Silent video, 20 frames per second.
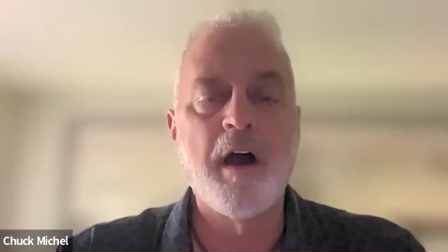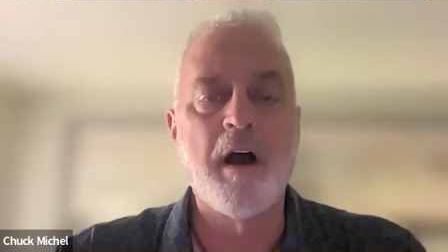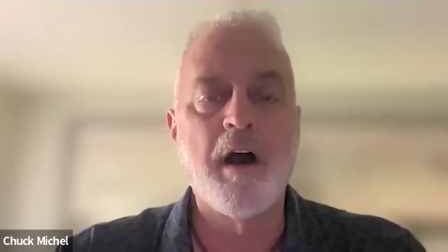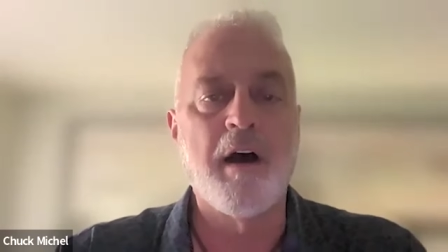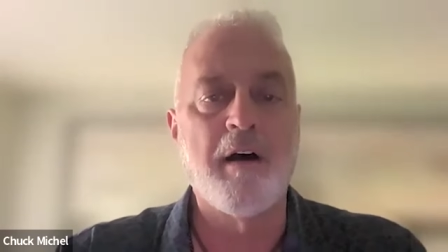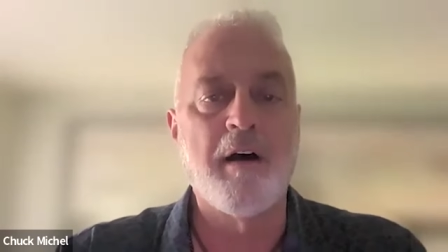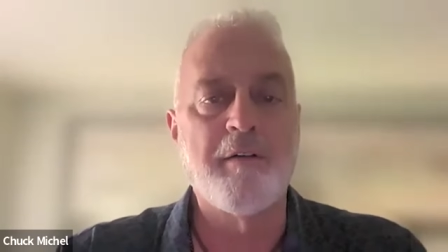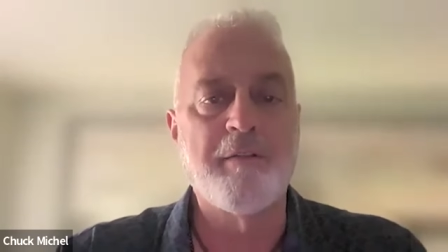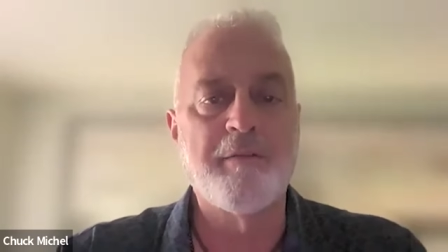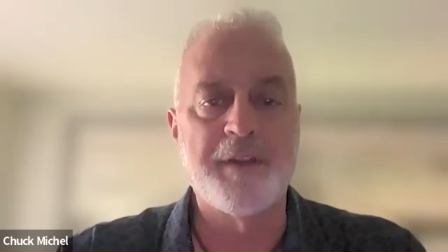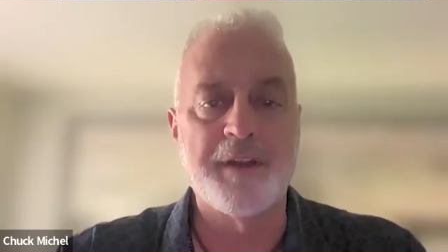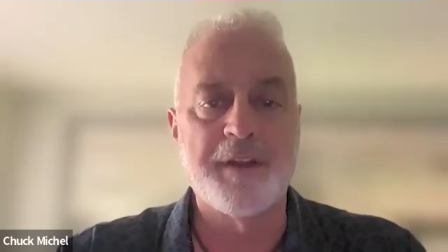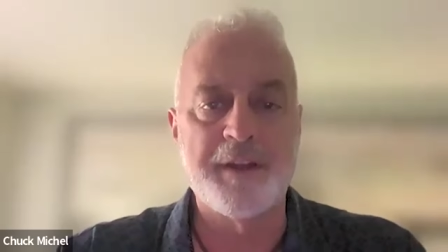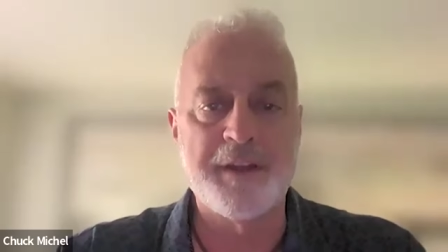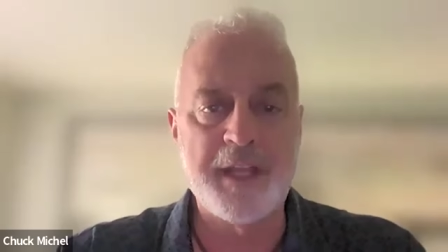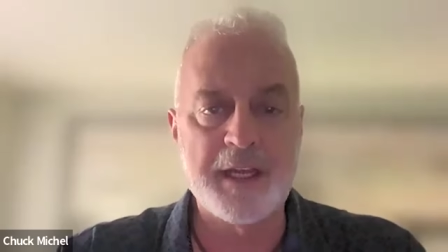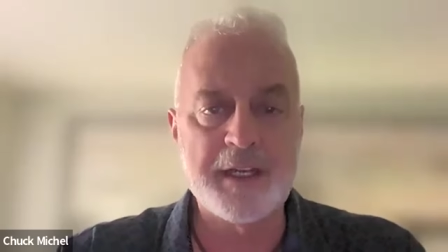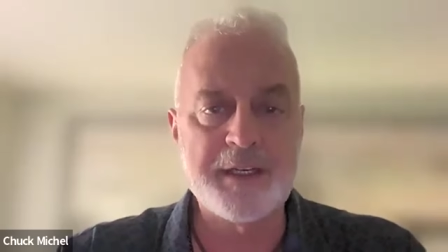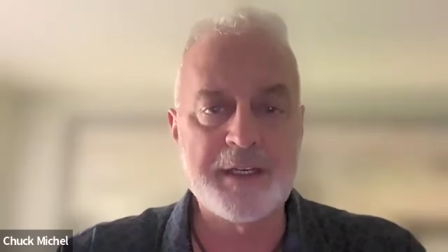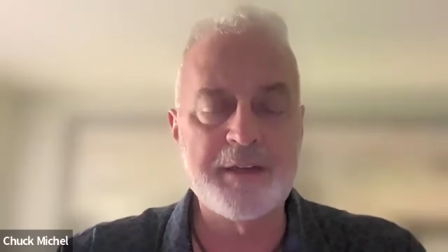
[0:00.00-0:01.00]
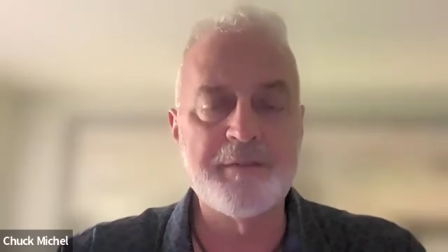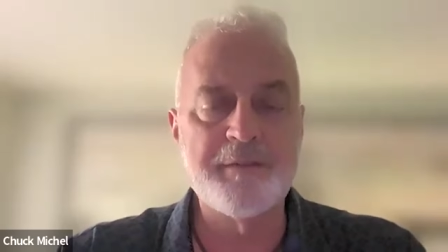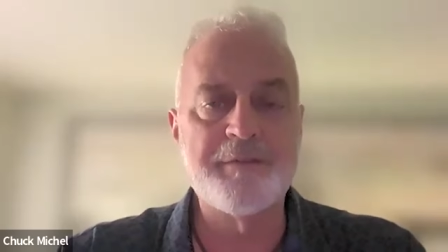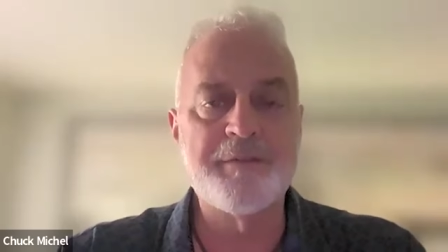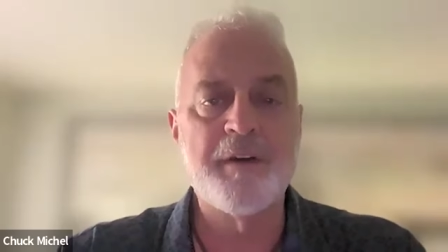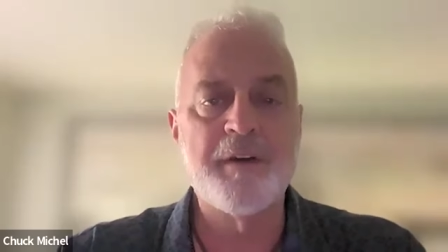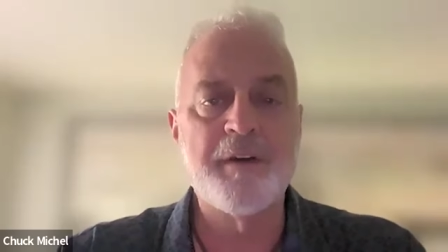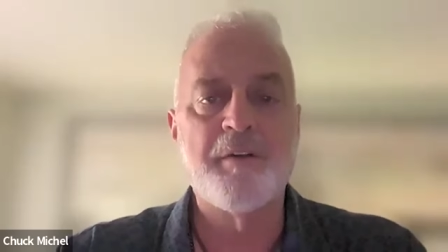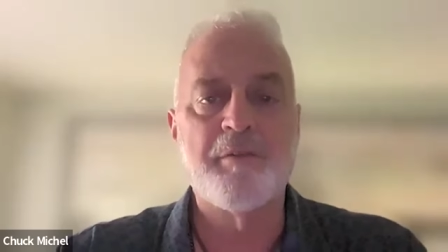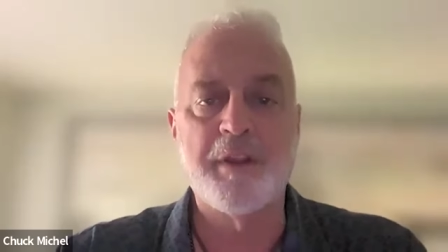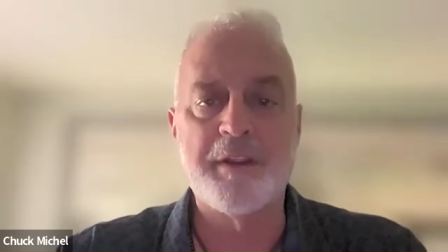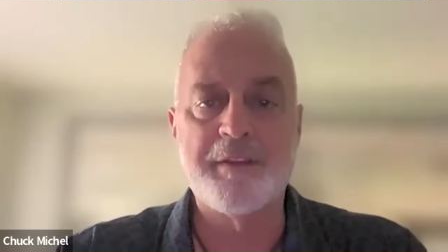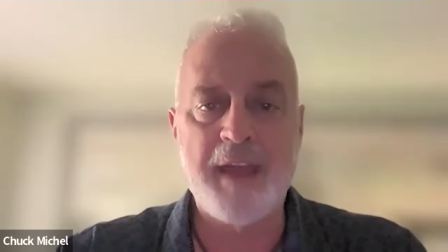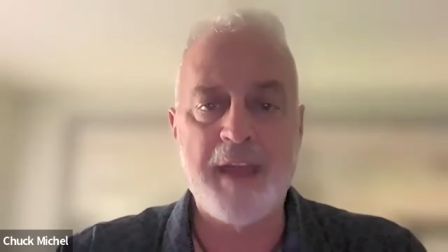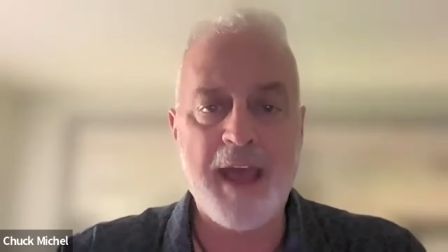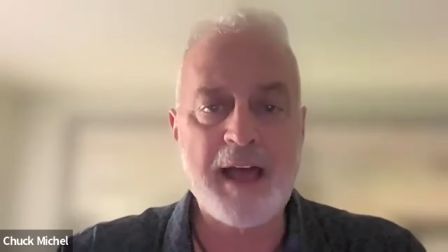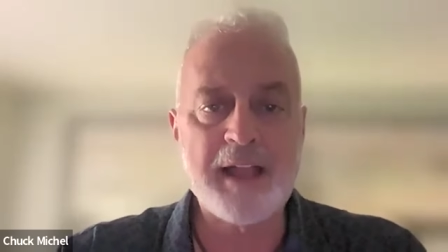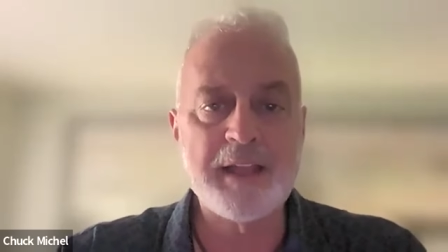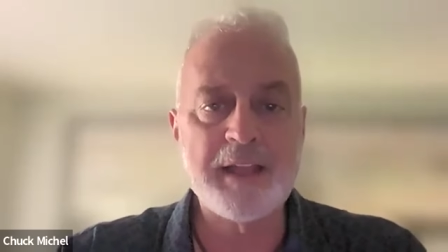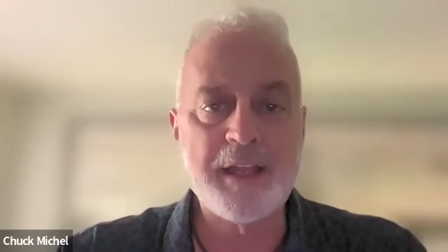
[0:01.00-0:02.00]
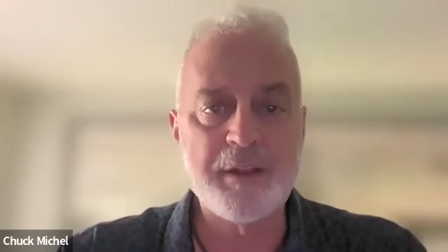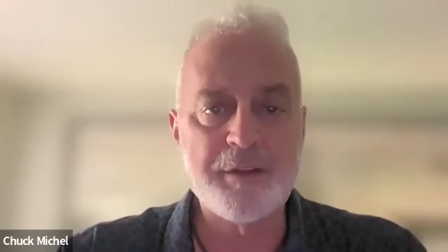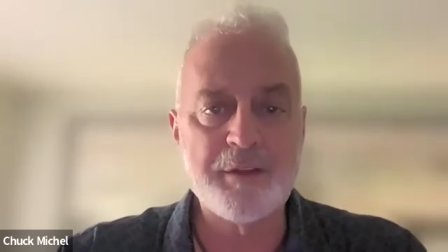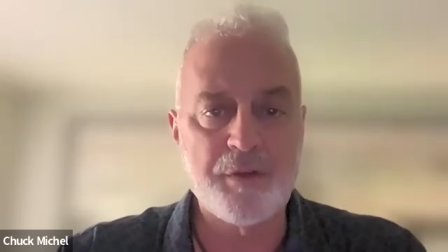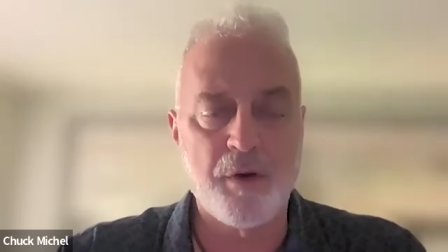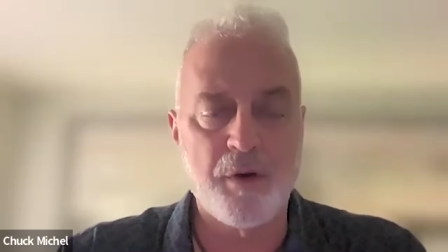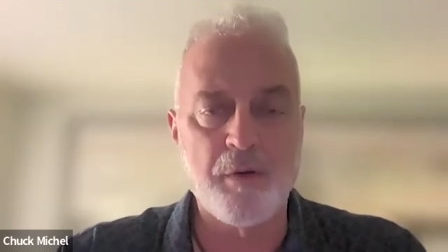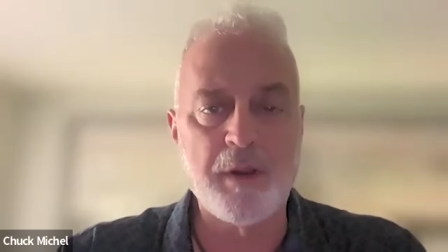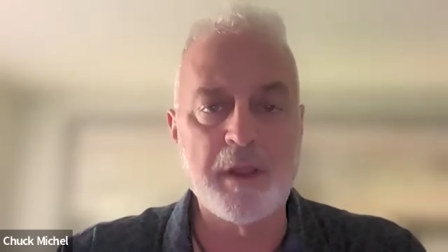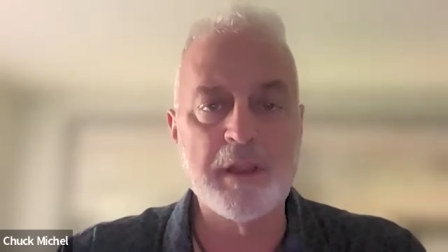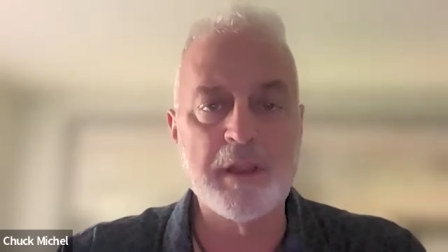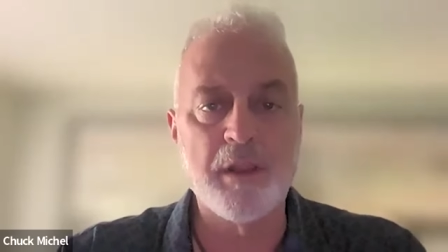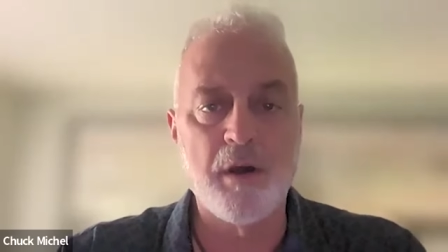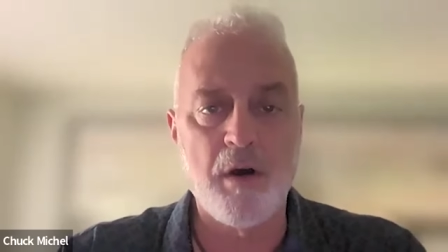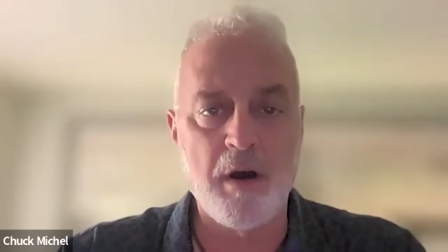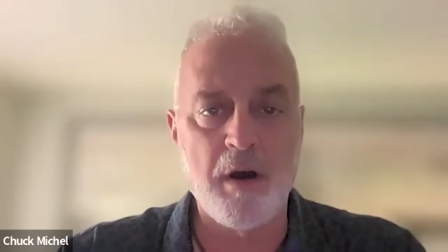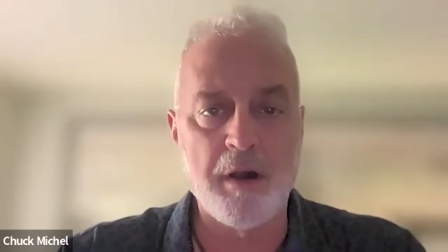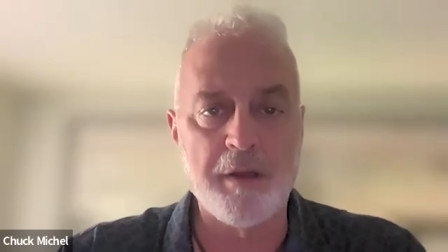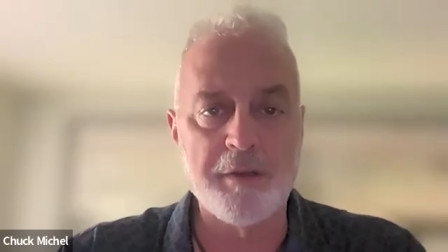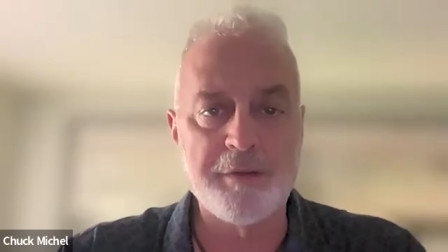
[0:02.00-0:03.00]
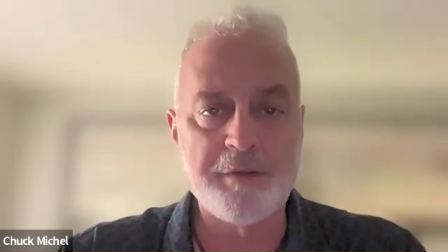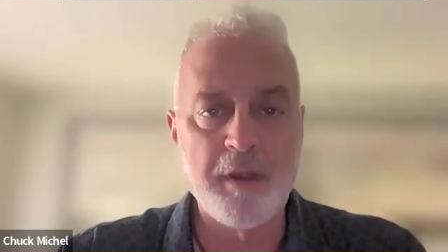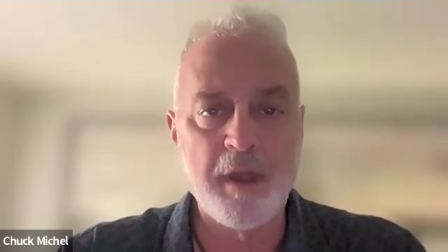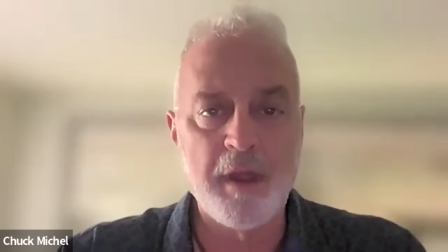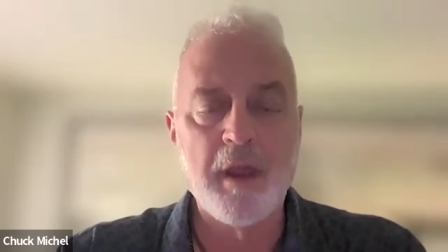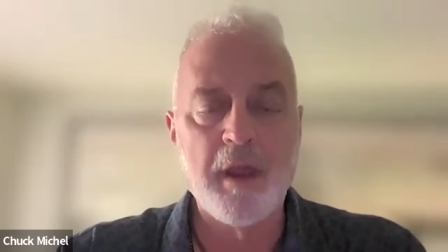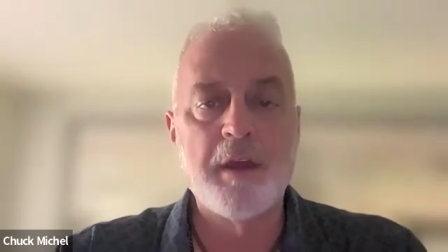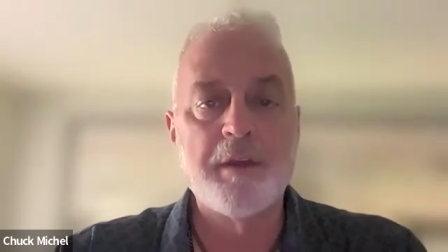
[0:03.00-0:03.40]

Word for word: uh, vindictive retaliatory laws.